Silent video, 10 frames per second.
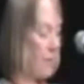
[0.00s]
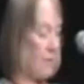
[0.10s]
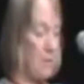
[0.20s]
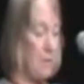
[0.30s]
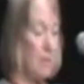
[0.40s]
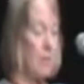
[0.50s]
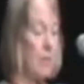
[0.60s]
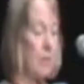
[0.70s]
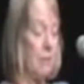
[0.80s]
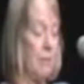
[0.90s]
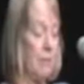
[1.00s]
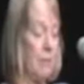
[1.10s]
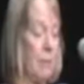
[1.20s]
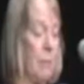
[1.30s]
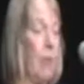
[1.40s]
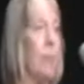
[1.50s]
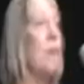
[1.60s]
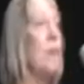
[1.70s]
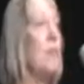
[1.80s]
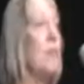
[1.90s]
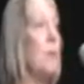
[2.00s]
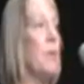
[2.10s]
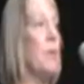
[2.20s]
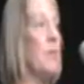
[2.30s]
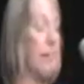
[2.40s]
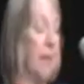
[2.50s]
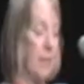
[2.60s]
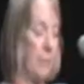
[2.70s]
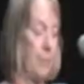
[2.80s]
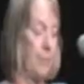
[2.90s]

So I've written a poem called Swiftscape.